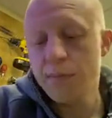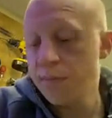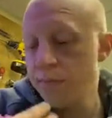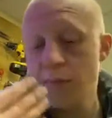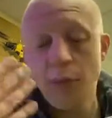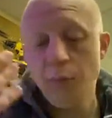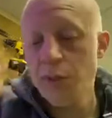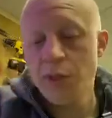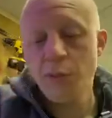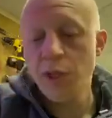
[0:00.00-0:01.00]

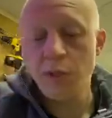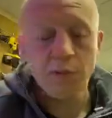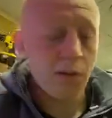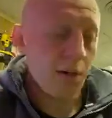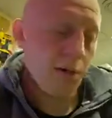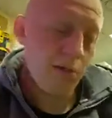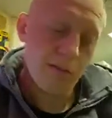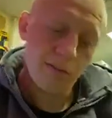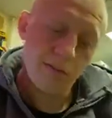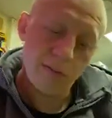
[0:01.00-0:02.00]
it's me. I don't
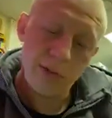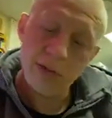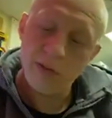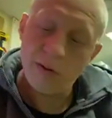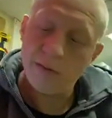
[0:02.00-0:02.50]
know.